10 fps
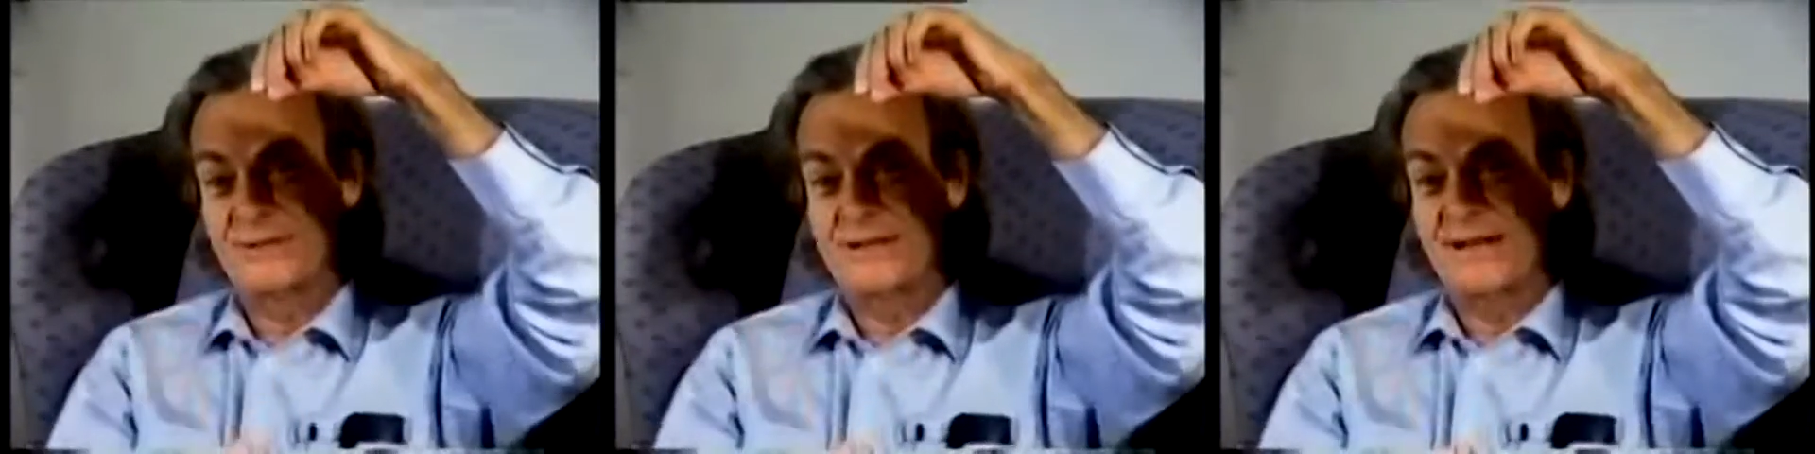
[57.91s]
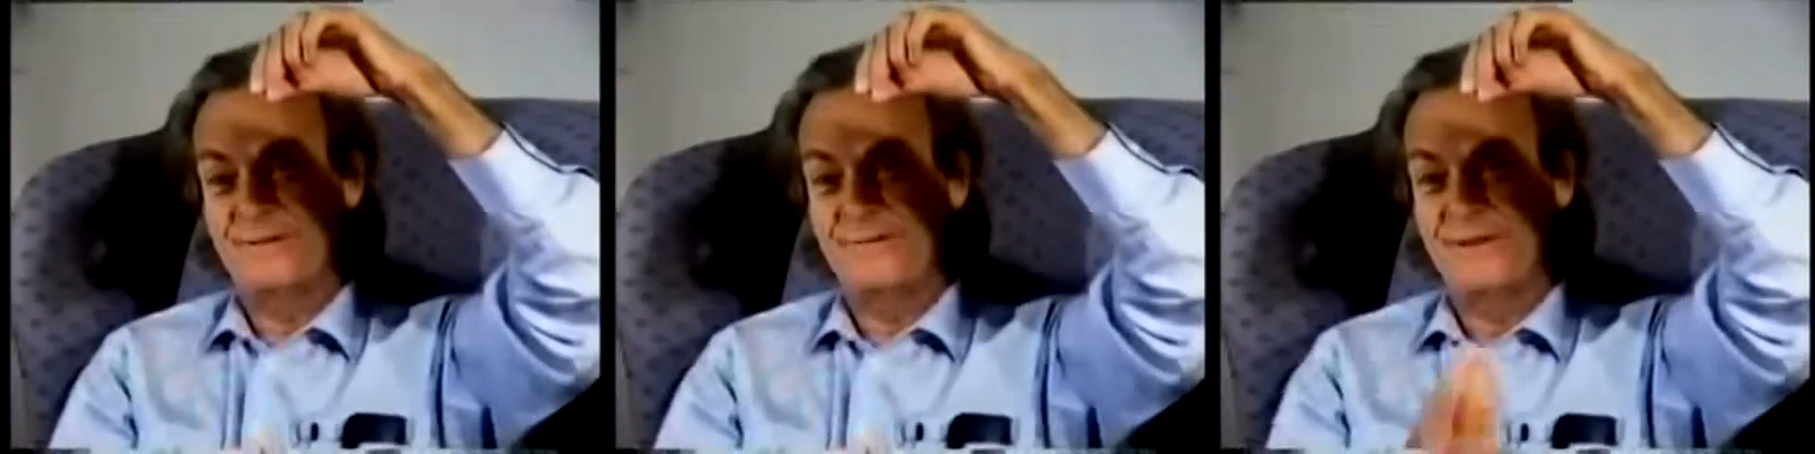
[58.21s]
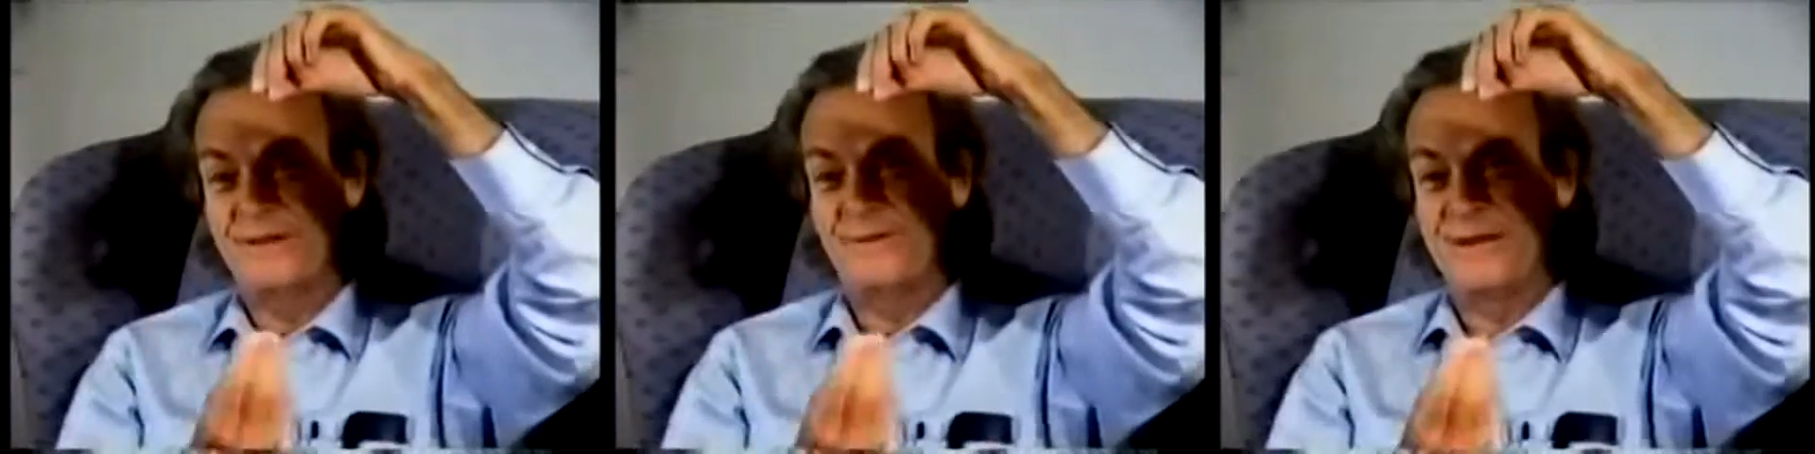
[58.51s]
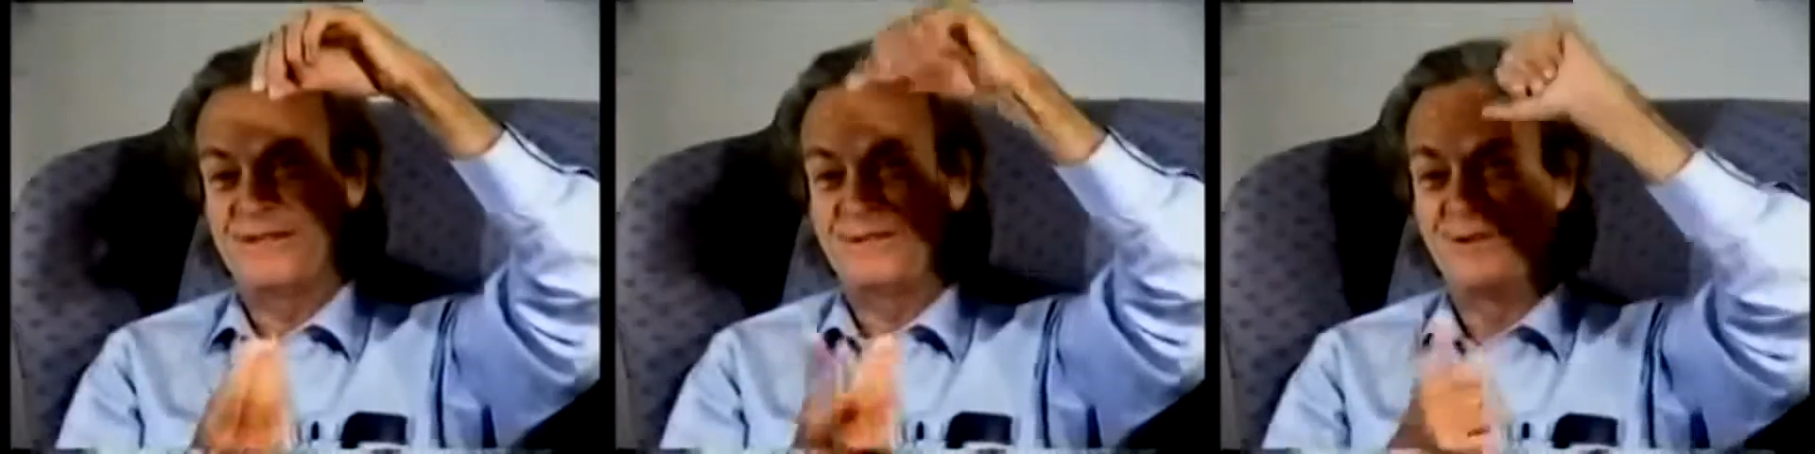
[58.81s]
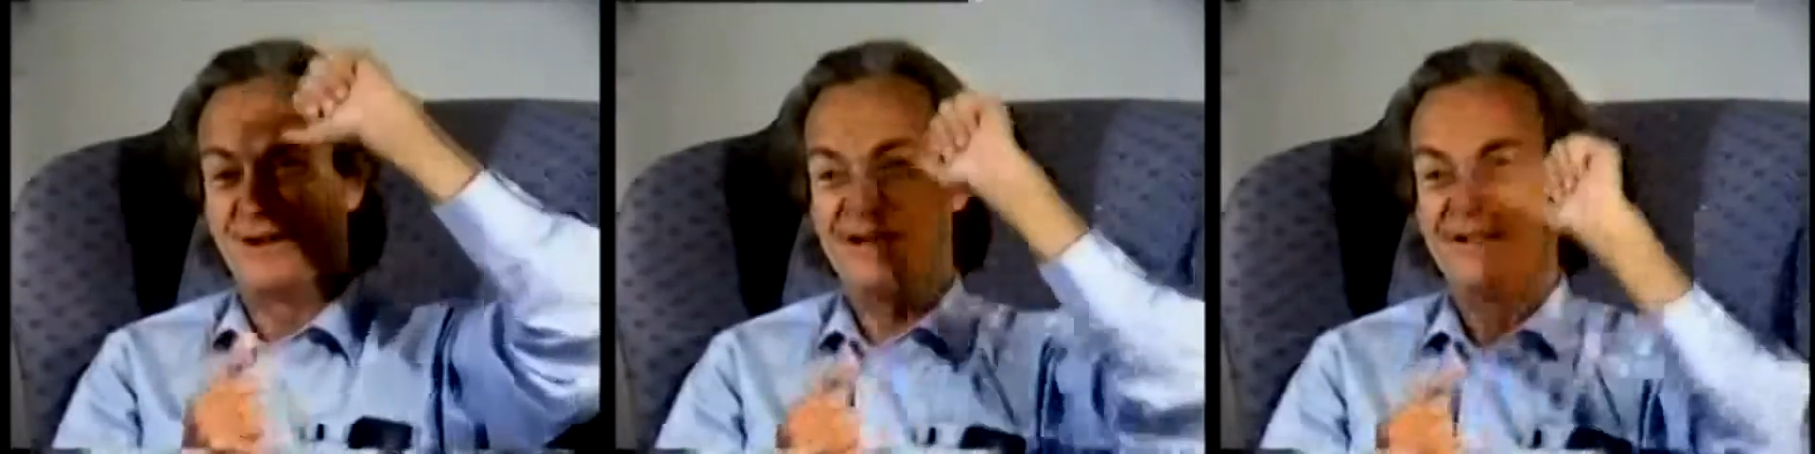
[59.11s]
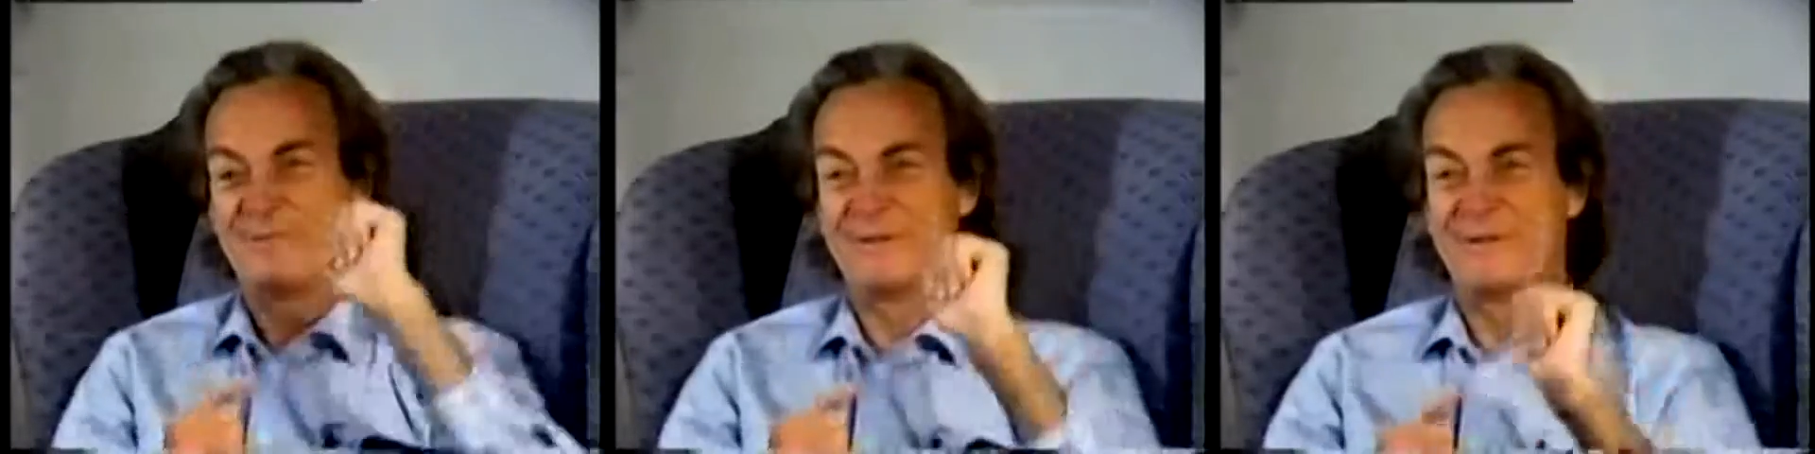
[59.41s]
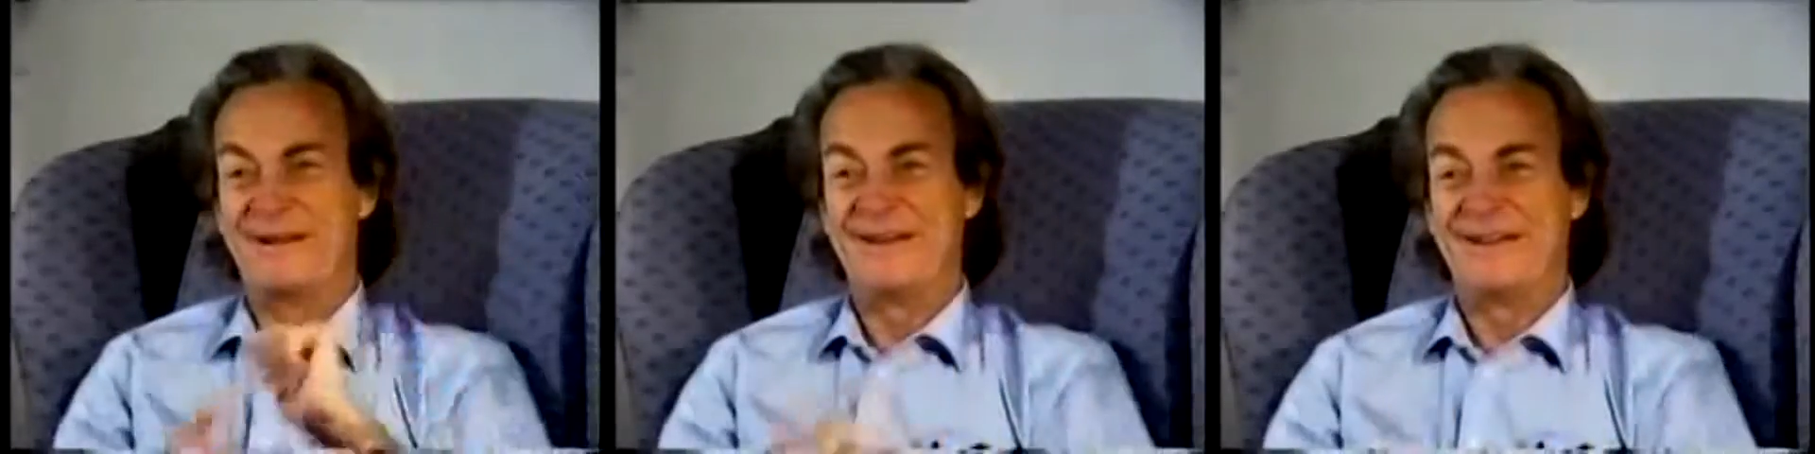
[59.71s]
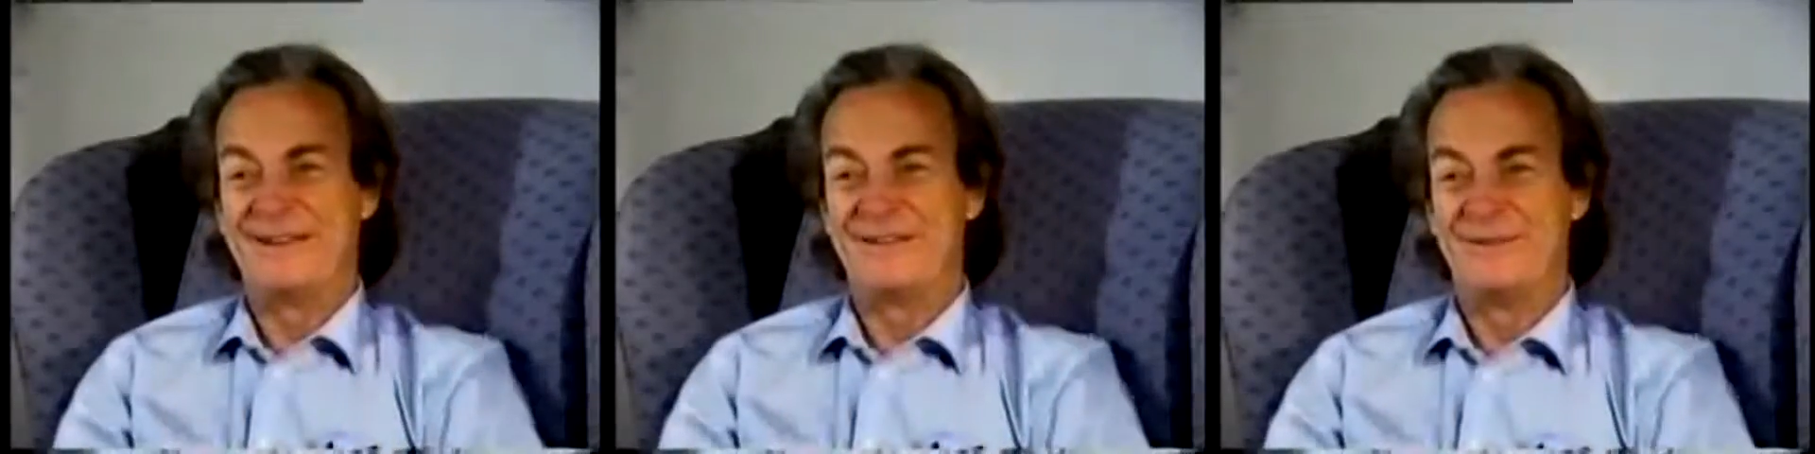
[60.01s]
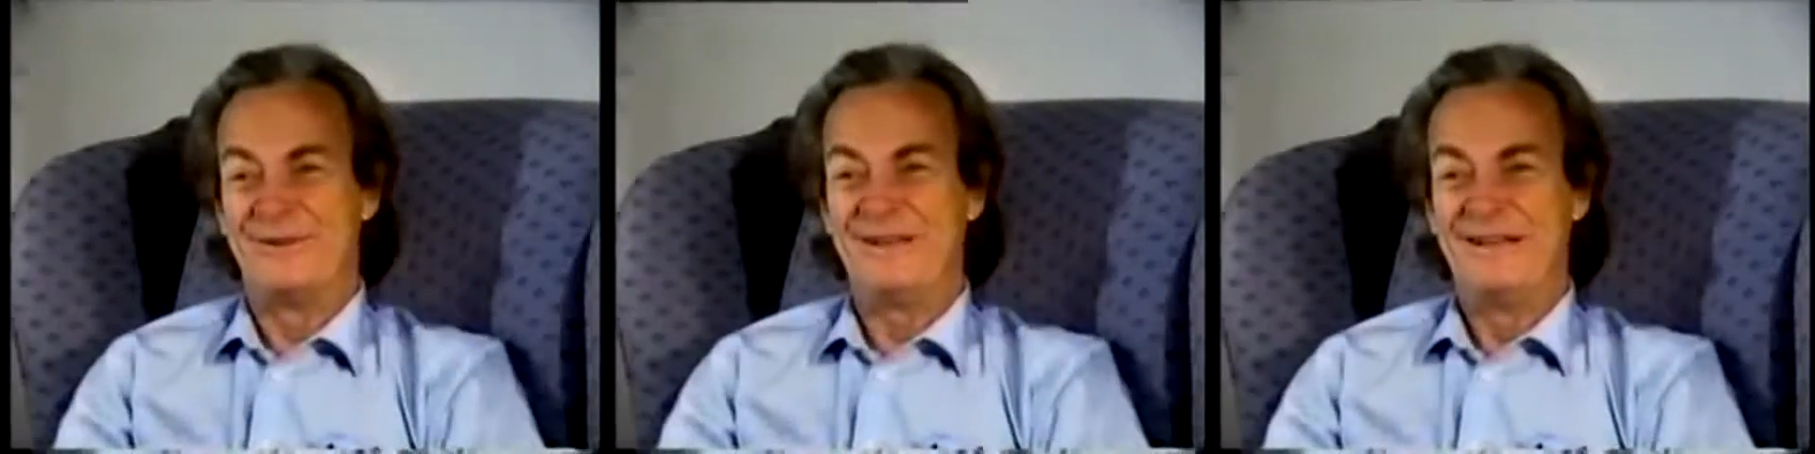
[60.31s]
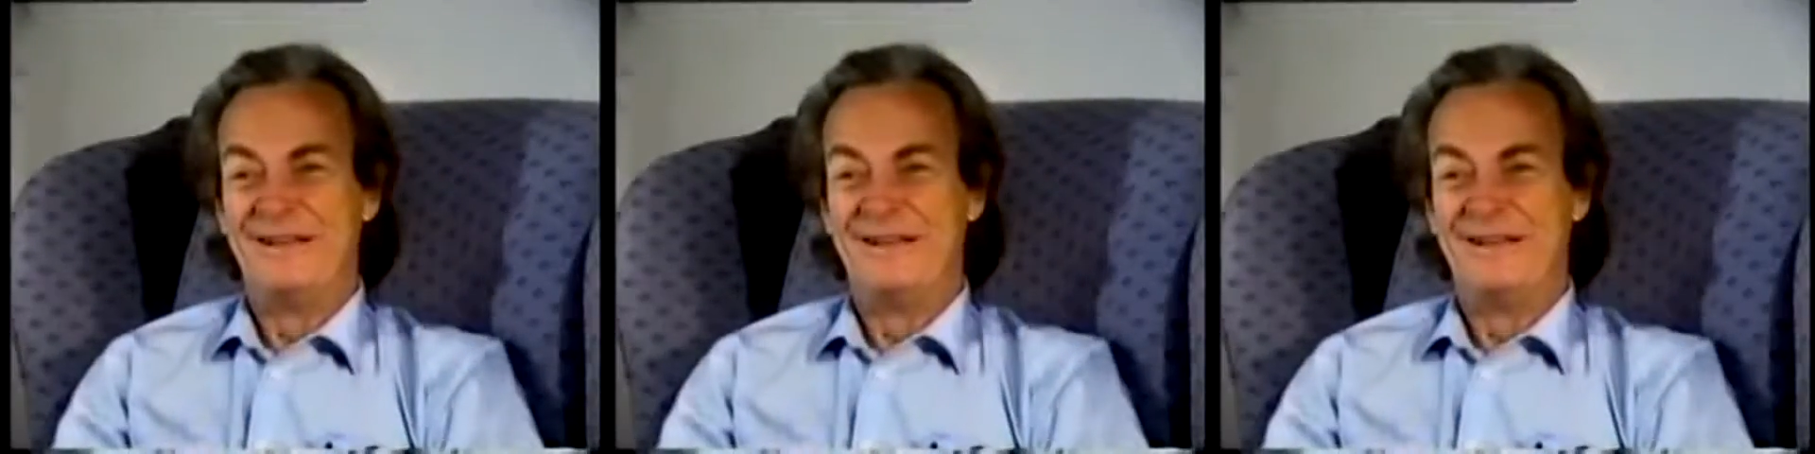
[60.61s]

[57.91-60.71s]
it's kind of fun to watch it rise the way it heats more.